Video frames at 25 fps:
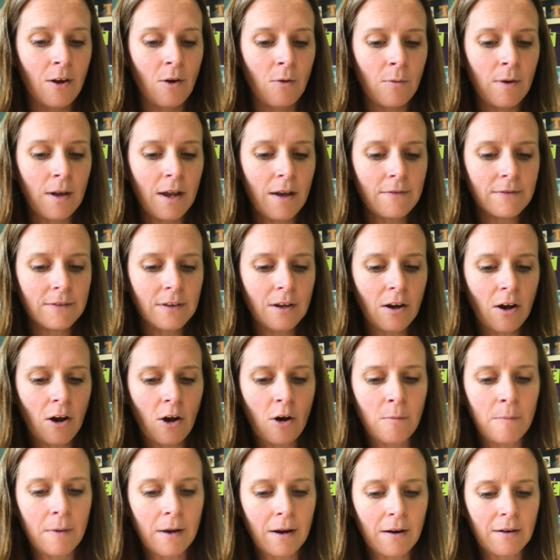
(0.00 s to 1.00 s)
We have to
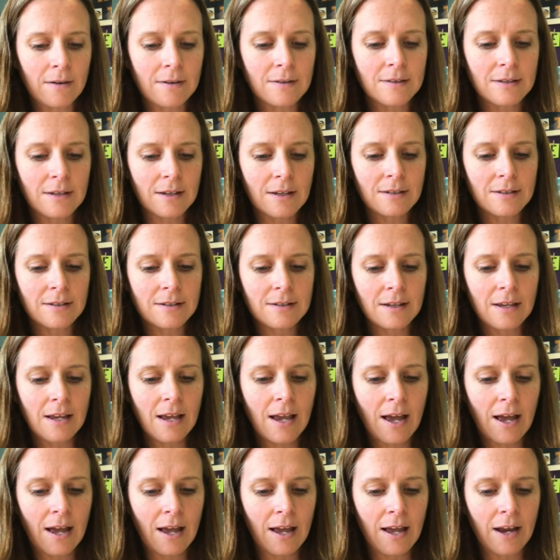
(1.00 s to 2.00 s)
go, Bear insists.
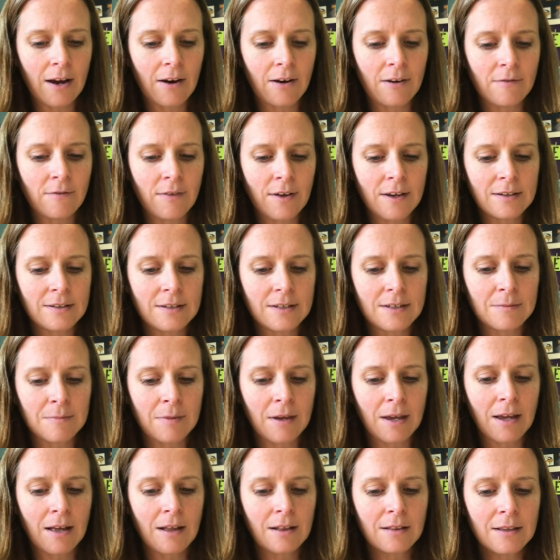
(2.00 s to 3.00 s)
Yeah, Aaron faces me.